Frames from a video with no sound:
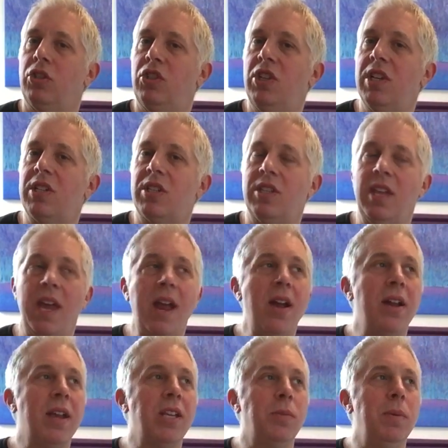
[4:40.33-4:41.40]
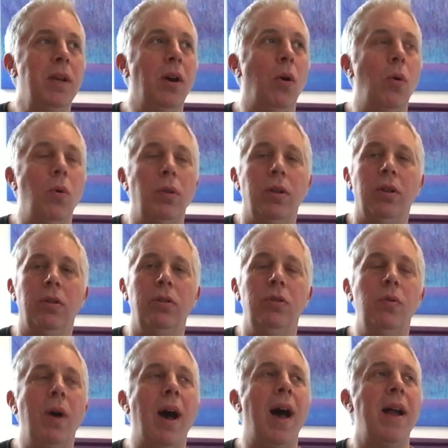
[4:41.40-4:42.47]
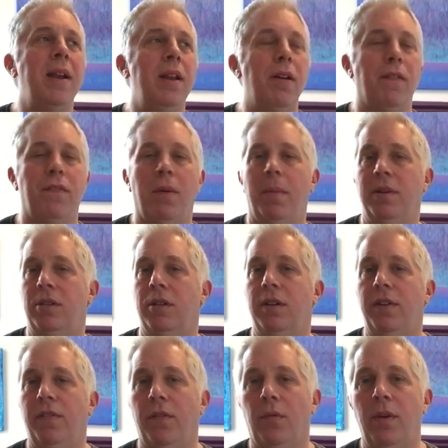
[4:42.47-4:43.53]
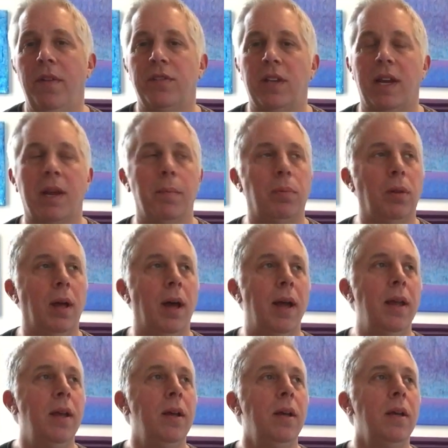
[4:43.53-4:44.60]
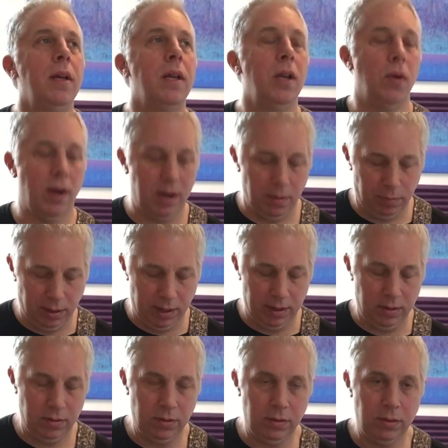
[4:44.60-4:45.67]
Just there gives me a whole little new idea of a bunch of different riffs I can play. I can play...